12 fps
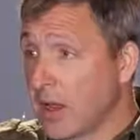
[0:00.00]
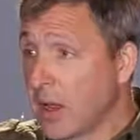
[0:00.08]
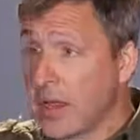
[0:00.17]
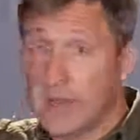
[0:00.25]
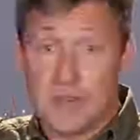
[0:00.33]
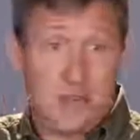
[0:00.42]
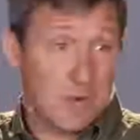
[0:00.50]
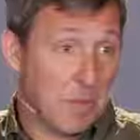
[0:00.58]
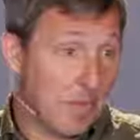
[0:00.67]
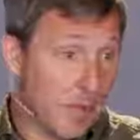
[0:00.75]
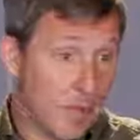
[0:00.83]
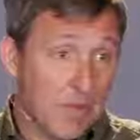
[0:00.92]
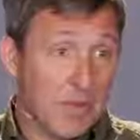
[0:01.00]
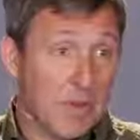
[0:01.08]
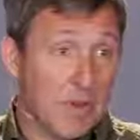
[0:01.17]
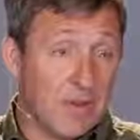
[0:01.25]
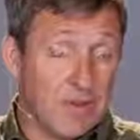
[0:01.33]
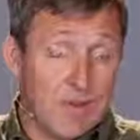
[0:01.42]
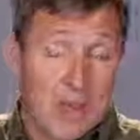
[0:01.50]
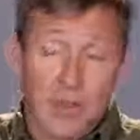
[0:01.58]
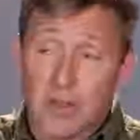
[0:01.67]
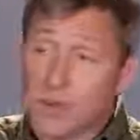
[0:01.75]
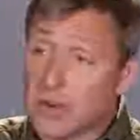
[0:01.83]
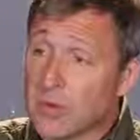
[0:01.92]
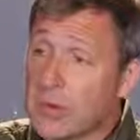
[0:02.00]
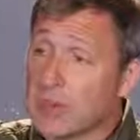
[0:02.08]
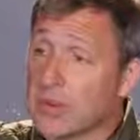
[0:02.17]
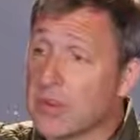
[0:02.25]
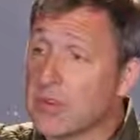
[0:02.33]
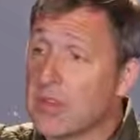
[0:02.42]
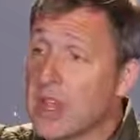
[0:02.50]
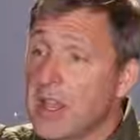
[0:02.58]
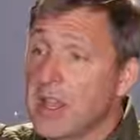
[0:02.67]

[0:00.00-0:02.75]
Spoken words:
and this has been proven in psychological research,